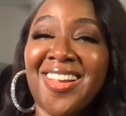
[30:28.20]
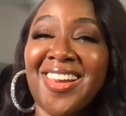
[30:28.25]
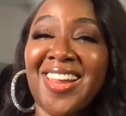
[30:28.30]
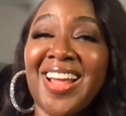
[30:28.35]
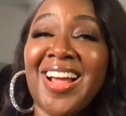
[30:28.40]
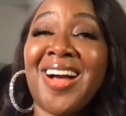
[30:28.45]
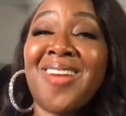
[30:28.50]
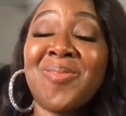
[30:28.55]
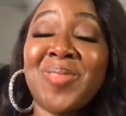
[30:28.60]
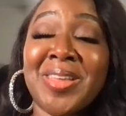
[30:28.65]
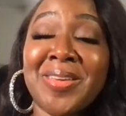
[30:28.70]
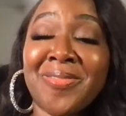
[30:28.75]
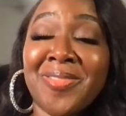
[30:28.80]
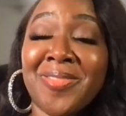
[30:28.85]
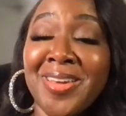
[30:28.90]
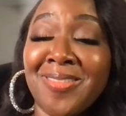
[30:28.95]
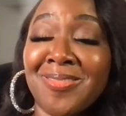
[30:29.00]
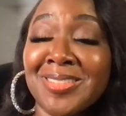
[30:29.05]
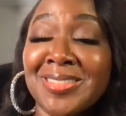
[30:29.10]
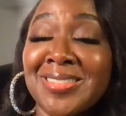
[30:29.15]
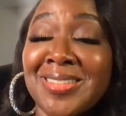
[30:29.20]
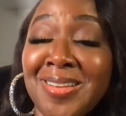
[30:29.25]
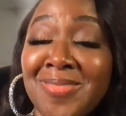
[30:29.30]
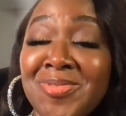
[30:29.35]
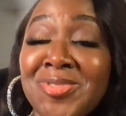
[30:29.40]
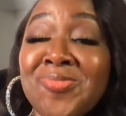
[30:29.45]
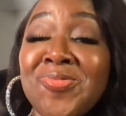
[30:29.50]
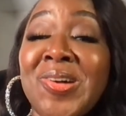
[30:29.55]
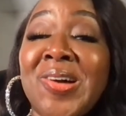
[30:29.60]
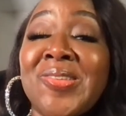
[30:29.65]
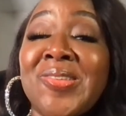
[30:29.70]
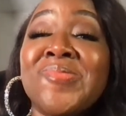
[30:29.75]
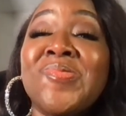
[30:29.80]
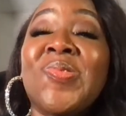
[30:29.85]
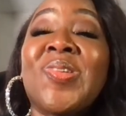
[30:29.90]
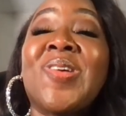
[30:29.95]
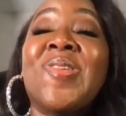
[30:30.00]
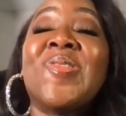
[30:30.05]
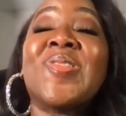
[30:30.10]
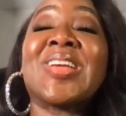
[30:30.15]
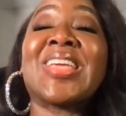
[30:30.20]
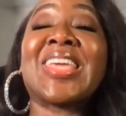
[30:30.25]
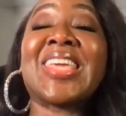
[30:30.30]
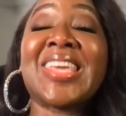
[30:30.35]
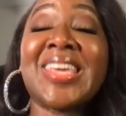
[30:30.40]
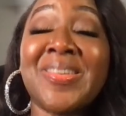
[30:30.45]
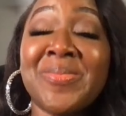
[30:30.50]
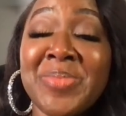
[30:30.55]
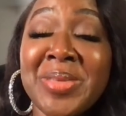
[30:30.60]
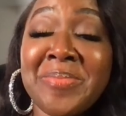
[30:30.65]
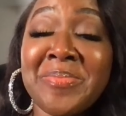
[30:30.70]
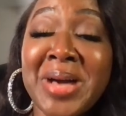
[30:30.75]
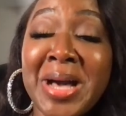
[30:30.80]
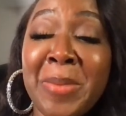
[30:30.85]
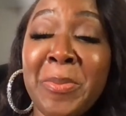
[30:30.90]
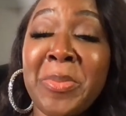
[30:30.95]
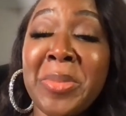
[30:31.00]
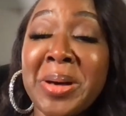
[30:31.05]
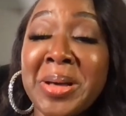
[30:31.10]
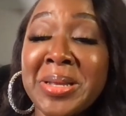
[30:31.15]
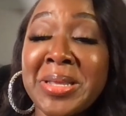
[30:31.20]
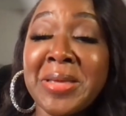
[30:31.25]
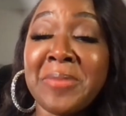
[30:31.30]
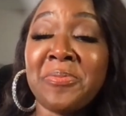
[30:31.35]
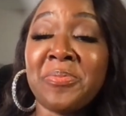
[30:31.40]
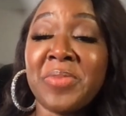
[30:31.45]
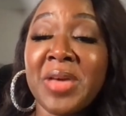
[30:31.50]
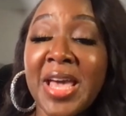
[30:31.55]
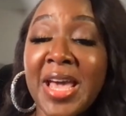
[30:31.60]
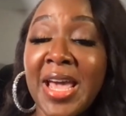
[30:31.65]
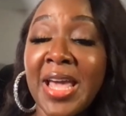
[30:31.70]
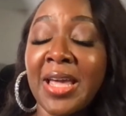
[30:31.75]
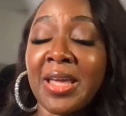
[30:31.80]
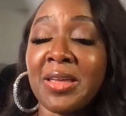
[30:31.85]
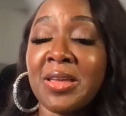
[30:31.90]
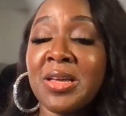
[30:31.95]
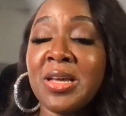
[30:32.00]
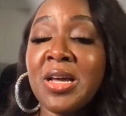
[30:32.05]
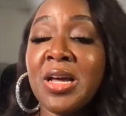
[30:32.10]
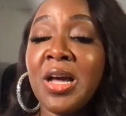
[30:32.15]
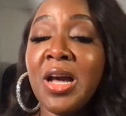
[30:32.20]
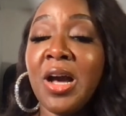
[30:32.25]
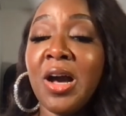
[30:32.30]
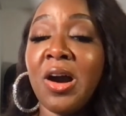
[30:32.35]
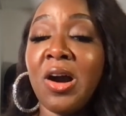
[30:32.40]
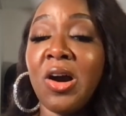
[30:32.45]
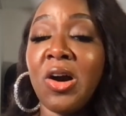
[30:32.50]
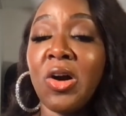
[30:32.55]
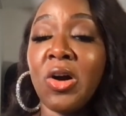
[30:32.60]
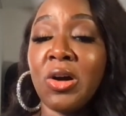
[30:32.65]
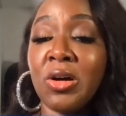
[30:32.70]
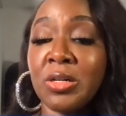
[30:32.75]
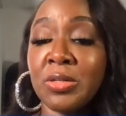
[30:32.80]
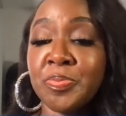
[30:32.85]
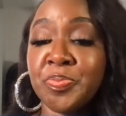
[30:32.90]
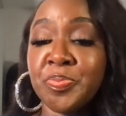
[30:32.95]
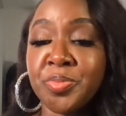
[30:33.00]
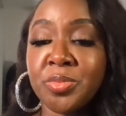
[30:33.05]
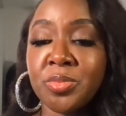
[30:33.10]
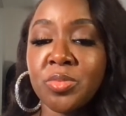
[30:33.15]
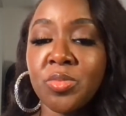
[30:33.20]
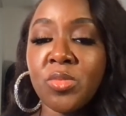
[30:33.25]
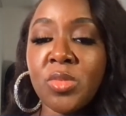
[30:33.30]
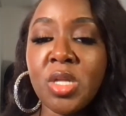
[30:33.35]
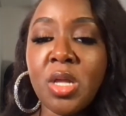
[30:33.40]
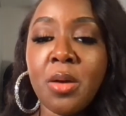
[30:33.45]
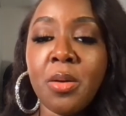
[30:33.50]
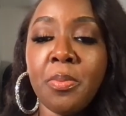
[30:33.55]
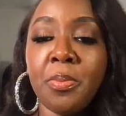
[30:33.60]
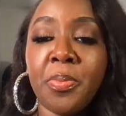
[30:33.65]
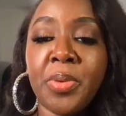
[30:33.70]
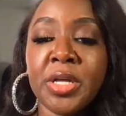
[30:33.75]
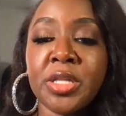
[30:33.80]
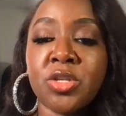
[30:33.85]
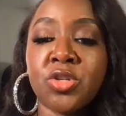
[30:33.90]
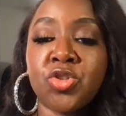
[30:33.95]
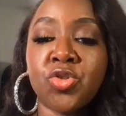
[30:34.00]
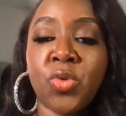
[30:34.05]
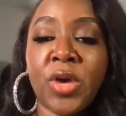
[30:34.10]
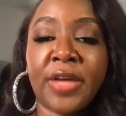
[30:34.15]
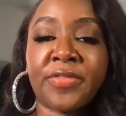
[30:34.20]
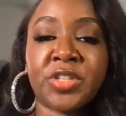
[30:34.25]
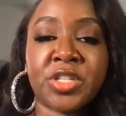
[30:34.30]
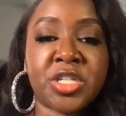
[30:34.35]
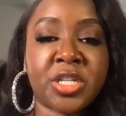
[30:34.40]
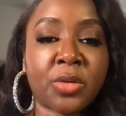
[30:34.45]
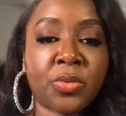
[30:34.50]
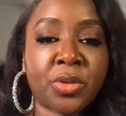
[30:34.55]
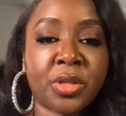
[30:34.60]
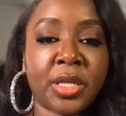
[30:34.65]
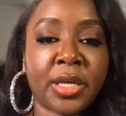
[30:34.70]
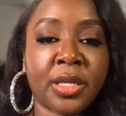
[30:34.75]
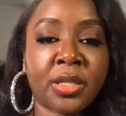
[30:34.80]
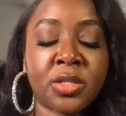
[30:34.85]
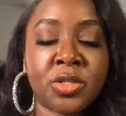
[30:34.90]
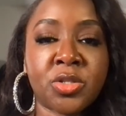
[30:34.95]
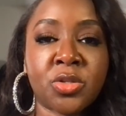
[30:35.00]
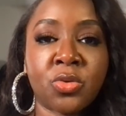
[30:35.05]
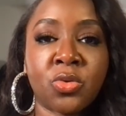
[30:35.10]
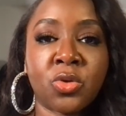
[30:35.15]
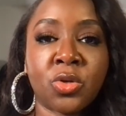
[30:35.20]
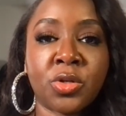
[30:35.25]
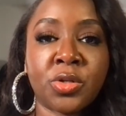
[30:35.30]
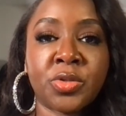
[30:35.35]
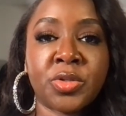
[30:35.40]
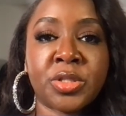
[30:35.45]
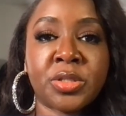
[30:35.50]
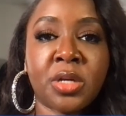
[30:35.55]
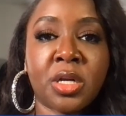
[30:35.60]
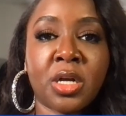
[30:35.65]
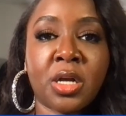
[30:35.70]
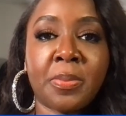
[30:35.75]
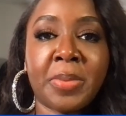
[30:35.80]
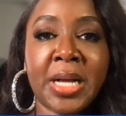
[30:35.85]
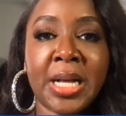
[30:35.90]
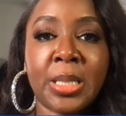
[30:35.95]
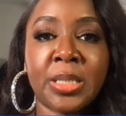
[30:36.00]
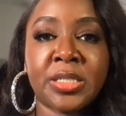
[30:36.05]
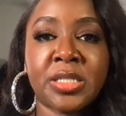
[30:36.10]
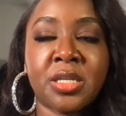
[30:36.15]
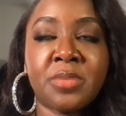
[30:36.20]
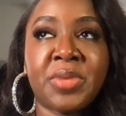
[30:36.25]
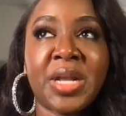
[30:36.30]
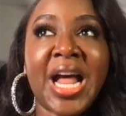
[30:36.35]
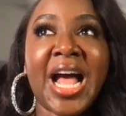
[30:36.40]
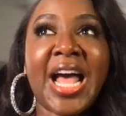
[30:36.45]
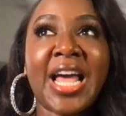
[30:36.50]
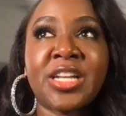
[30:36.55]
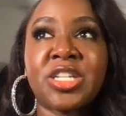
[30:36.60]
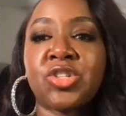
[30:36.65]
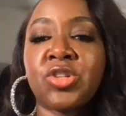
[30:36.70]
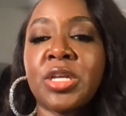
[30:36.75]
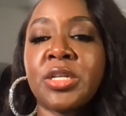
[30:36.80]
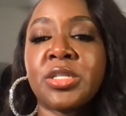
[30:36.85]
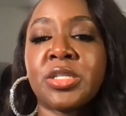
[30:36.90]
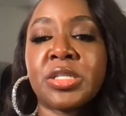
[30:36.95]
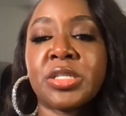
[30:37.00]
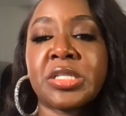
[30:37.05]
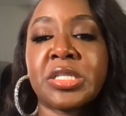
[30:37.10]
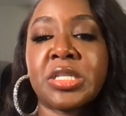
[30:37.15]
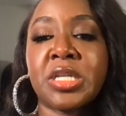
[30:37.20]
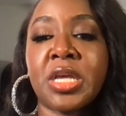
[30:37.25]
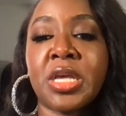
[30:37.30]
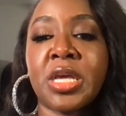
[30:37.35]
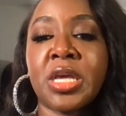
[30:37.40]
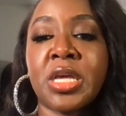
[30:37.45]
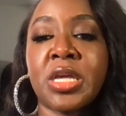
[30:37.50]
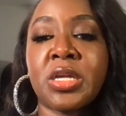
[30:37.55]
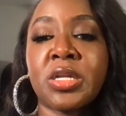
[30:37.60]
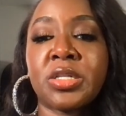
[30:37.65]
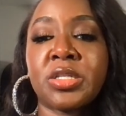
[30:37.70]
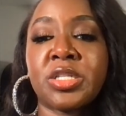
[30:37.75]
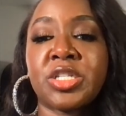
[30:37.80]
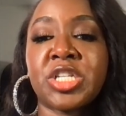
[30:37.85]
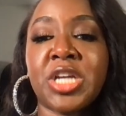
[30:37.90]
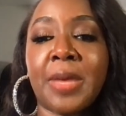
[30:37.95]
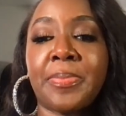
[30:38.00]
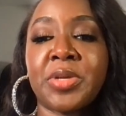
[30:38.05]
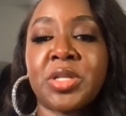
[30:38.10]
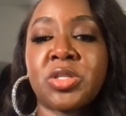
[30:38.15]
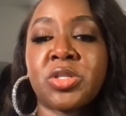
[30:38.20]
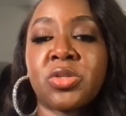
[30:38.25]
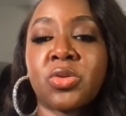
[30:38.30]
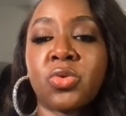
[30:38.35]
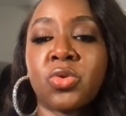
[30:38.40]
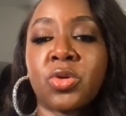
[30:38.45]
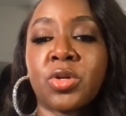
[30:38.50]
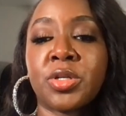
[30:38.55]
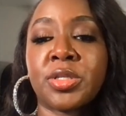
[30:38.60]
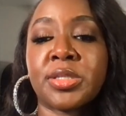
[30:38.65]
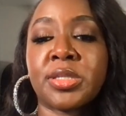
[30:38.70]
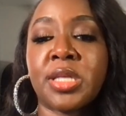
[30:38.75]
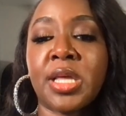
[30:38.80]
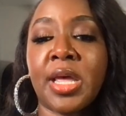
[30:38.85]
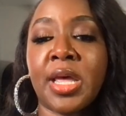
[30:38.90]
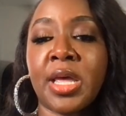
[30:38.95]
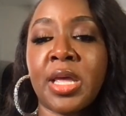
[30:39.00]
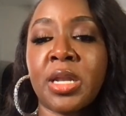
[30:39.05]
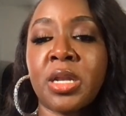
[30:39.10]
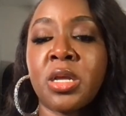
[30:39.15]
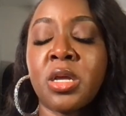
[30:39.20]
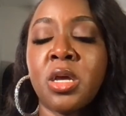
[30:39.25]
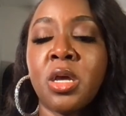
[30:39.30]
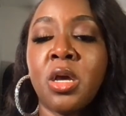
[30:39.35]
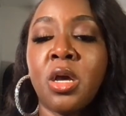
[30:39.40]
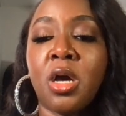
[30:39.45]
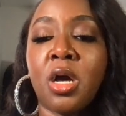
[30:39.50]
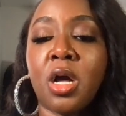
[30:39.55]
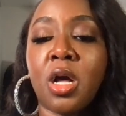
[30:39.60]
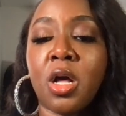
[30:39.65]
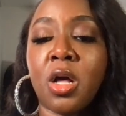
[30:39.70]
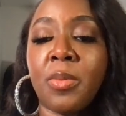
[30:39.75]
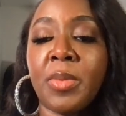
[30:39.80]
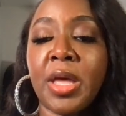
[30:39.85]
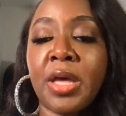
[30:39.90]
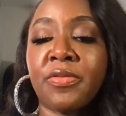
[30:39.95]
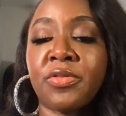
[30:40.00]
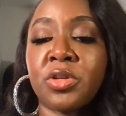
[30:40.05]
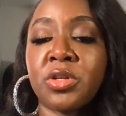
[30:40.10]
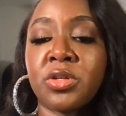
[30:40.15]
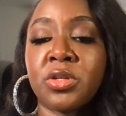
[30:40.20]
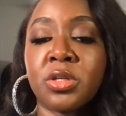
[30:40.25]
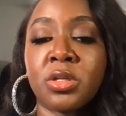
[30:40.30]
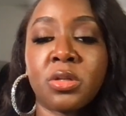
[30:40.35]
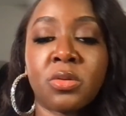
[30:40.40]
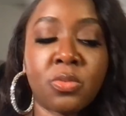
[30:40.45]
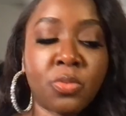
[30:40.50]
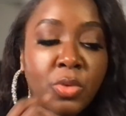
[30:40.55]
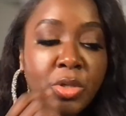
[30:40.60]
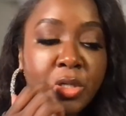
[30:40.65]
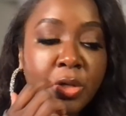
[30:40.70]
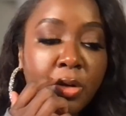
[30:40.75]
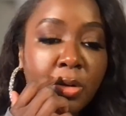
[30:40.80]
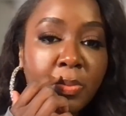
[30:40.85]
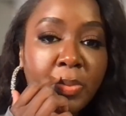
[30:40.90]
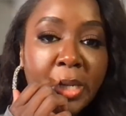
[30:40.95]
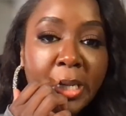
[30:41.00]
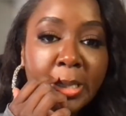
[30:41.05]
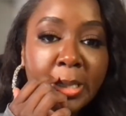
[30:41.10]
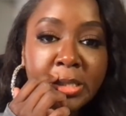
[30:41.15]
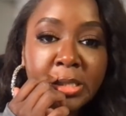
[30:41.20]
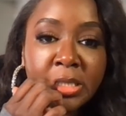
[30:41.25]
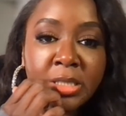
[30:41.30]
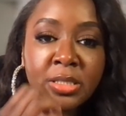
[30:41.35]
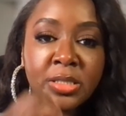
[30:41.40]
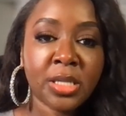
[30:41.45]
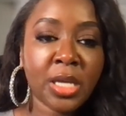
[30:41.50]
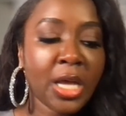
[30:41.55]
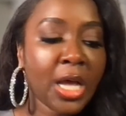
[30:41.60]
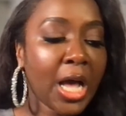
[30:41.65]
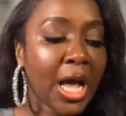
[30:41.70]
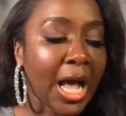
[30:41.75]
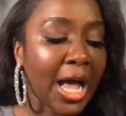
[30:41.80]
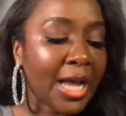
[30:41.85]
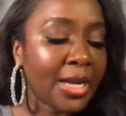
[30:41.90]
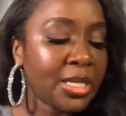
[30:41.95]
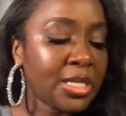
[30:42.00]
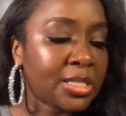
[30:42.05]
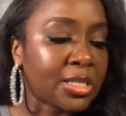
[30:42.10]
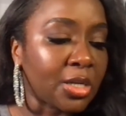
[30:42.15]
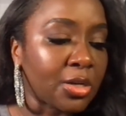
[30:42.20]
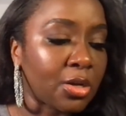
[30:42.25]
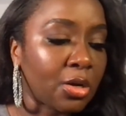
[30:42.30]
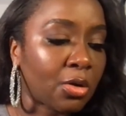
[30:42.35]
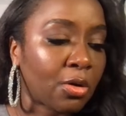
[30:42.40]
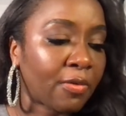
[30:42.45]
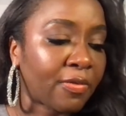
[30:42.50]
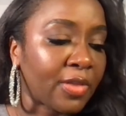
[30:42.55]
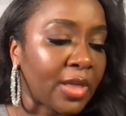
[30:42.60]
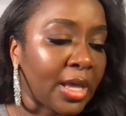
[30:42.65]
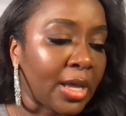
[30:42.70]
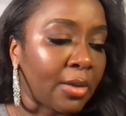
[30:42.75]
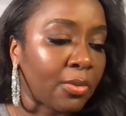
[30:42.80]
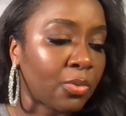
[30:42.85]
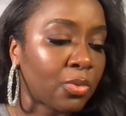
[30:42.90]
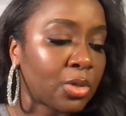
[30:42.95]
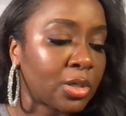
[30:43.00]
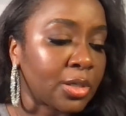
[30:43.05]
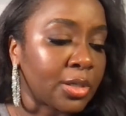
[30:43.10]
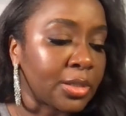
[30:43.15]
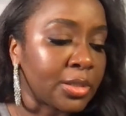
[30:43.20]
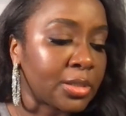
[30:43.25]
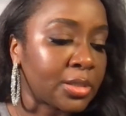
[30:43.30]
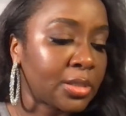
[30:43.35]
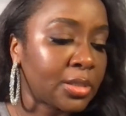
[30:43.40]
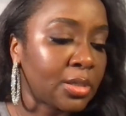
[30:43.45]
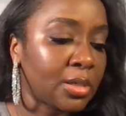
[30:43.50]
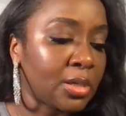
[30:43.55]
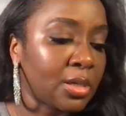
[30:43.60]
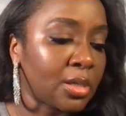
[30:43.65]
like I'm leaving here with something. You you gonna give me my money back? Um, but you do have to check with like the store's uh, policy. But I tend to stay to shop at stores that um, have good return policies. I need to know if that was